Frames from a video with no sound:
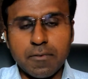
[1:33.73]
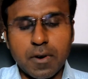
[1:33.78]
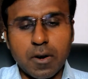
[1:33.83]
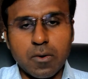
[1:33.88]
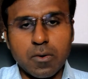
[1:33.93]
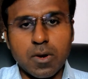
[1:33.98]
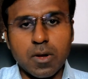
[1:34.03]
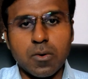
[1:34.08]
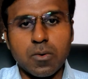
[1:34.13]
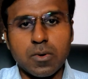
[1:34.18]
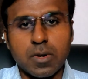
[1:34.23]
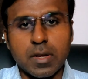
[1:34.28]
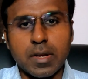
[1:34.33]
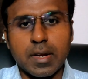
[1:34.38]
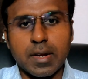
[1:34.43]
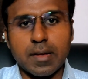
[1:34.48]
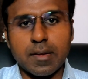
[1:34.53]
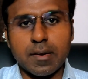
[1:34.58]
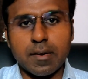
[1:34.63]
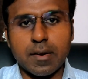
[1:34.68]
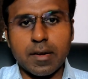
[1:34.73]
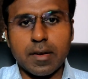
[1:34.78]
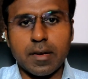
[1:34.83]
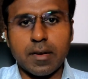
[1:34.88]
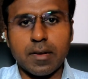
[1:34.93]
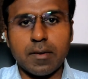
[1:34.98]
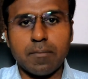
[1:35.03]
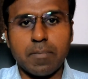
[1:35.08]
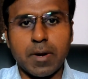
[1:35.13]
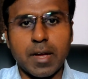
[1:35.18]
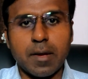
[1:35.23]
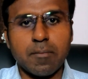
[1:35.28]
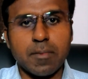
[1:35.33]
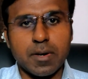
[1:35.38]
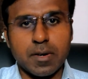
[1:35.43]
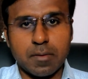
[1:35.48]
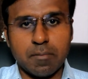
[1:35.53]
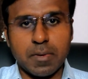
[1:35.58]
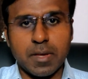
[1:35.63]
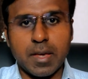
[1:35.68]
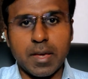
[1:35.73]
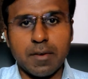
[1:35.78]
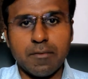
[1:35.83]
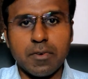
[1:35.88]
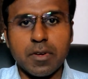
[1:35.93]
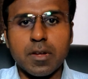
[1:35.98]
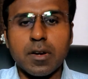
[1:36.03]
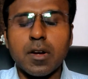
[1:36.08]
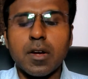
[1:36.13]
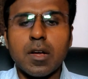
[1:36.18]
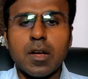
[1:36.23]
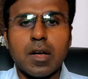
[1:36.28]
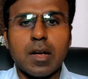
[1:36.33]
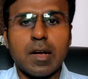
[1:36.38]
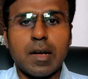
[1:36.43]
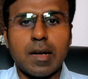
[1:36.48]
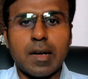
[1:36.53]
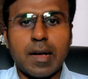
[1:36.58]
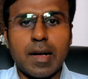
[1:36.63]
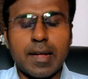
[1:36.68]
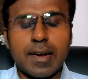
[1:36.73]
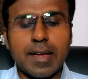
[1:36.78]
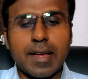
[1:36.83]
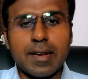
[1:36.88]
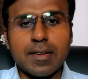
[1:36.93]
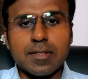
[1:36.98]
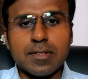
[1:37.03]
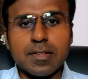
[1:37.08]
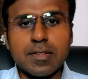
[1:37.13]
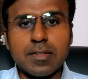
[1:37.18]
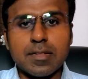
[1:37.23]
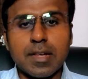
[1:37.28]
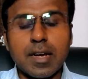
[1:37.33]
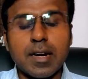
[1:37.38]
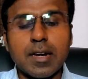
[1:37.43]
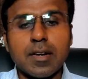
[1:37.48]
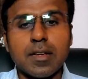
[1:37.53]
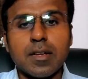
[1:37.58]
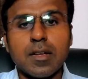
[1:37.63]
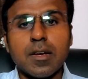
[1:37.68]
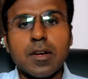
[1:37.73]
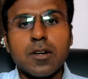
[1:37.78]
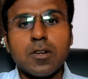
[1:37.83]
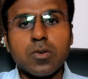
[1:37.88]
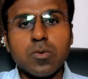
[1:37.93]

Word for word: have found out in her uh, primate behavior uh, analysis and uh,